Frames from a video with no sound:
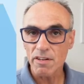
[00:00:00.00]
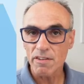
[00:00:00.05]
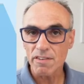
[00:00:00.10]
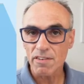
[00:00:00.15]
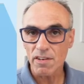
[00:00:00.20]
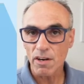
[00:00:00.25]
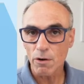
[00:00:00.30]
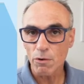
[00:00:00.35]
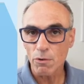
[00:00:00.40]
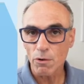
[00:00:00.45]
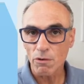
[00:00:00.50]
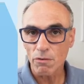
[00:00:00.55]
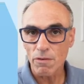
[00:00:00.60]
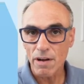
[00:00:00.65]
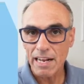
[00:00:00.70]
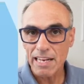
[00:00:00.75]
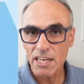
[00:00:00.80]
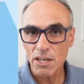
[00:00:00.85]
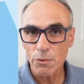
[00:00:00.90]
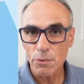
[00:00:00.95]
tonal
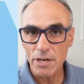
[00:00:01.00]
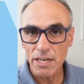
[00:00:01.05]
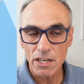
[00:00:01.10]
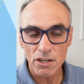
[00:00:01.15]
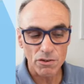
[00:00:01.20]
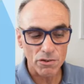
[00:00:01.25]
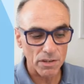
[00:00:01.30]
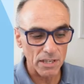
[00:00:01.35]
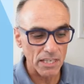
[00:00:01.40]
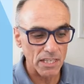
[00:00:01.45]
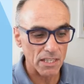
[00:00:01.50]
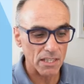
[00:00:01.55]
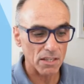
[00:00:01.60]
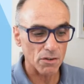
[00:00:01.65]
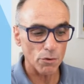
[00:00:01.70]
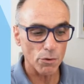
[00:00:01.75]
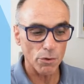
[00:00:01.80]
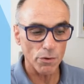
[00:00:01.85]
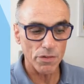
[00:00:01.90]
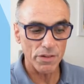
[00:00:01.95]
value increase
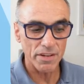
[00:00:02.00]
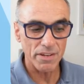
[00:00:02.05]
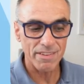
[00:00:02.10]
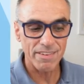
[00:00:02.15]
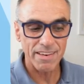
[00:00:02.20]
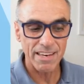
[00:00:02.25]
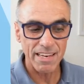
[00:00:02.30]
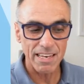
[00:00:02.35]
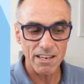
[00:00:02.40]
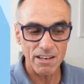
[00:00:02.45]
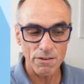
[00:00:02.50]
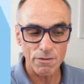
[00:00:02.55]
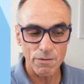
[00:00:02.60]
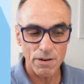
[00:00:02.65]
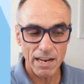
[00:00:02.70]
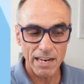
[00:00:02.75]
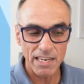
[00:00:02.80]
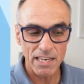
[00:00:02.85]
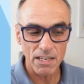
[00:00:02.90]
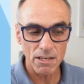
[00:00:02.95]
or the tint
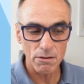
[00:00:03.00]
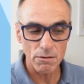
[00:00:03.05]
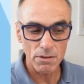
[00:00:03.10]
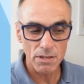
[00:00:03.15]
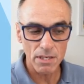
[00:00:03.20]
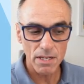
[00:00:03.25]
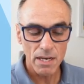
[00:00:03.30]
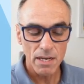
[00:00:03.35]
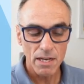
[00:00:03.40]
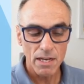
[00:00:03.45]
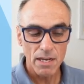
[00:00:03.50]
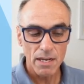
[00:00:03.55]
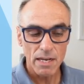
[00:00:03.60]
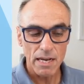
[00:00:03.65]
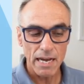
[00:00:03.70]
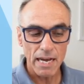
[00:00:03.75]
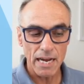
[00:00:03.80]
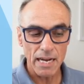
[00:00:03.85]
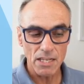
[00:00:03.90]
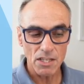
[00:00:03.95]
values,
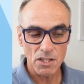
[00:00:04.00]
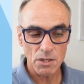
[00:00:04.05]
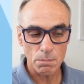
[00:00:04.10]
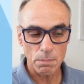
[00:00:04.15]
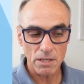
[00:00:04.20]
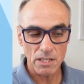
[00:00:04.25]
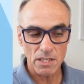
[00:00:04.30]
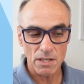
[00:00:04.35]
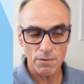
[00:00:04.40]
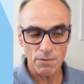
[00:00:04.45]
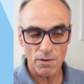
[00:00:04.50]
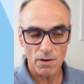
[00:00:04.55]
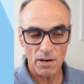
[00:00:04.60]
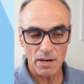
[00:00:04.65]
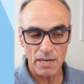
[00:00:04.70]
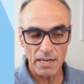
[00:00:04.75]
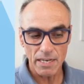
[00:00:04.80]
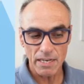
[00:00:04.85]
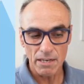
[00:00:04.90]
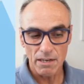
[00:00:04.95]
and
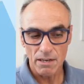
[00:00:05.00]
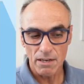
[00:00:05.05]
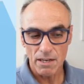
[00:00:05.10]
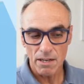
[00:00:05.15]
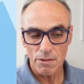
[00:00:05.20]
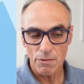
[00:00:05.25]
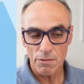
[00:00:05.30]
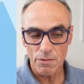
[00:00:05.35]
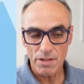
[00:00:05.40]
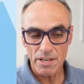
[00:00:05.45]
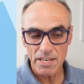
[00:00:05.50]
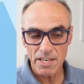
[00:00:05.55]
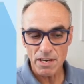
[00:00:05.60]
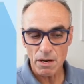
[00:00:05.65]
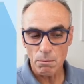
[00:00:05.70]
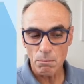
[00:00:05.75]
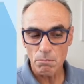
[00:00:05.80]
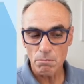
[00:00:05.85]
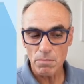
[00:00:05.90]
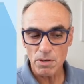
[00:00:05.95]
specify the
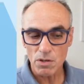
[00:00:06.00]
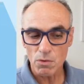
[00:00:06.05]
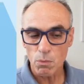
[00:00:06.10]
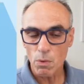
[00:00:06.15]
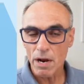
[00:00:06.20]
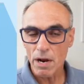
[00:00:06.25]
numbers